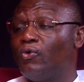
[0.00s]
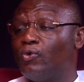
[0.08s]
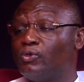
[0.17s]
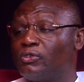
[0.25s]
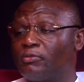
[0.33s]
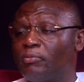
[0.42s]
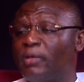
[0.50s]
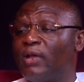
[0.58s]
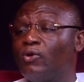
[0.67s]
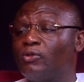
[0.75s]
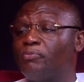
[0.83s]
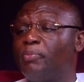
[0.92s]
your roads,
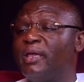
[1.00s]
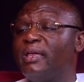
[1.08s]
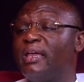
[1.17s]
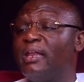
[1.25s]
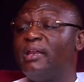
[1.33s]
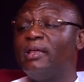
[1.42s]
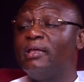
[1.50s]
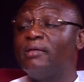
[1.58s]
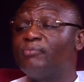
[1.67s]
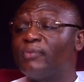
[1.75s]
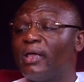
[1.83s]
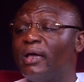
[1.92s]
but not pay any